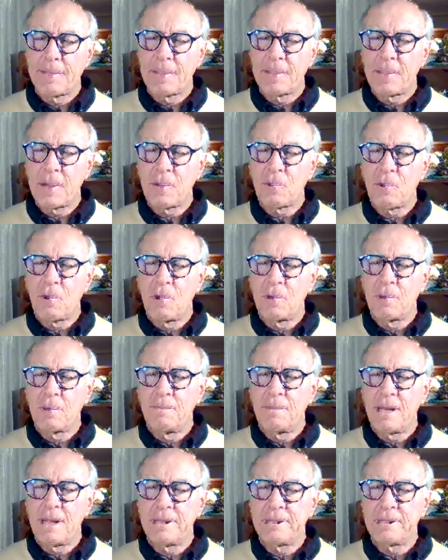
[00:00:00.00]
By
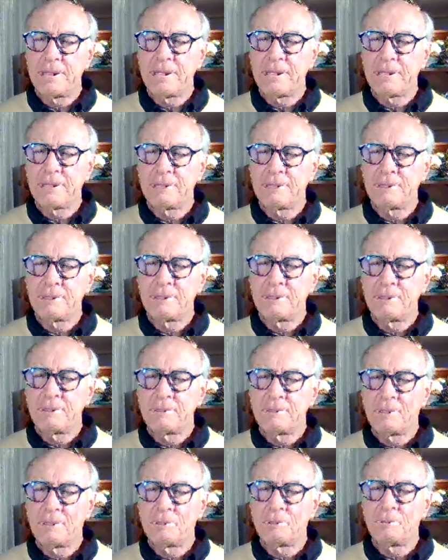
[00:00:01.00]
contemplating
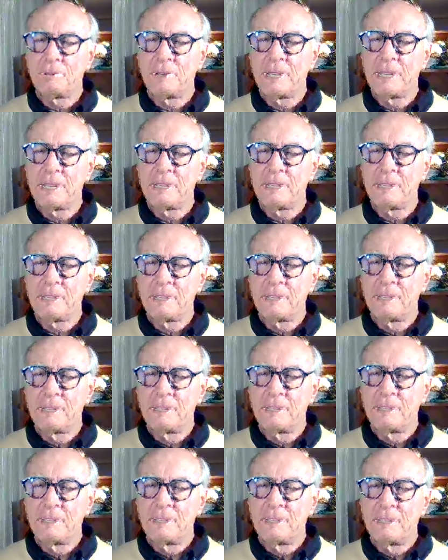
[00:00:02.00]
the three
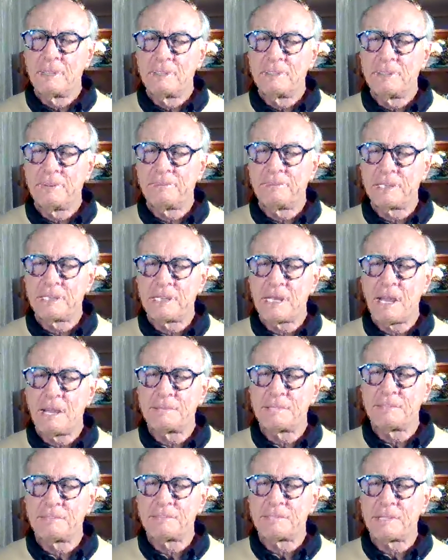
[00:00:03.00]
different types
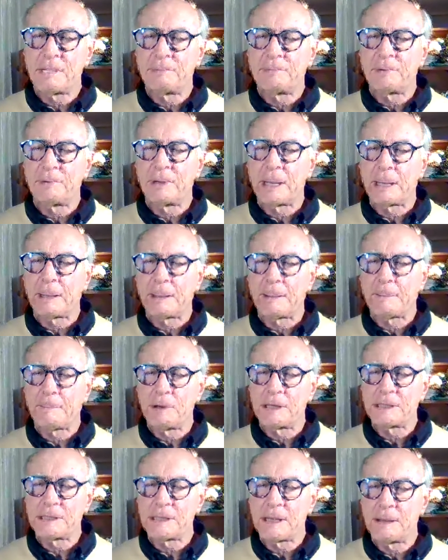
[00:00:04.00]
of suffering
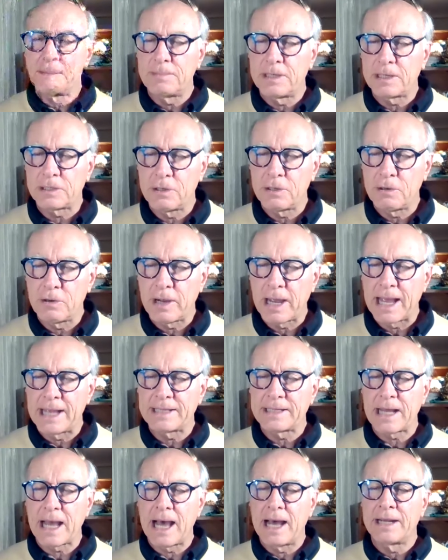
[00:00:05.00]
that we are subject to
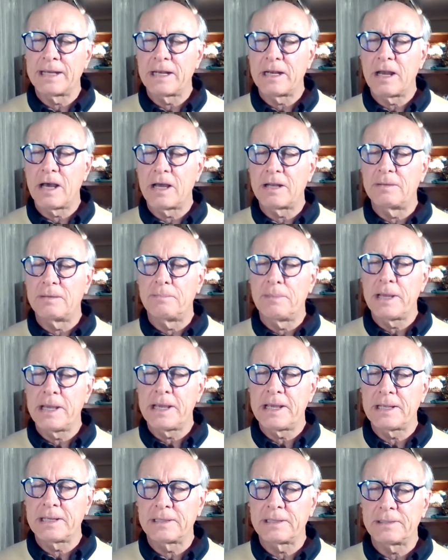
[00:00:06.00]
as unenlightened
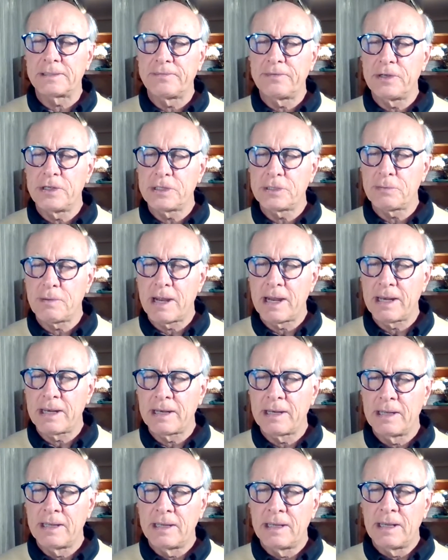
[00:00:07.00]
beings. The first
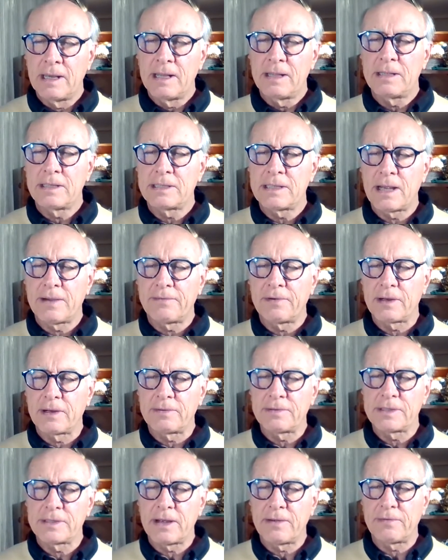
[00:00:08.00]
one, the
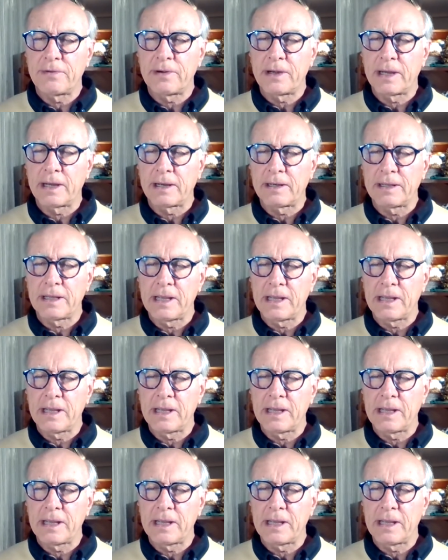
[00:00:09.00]
suffering of suffering,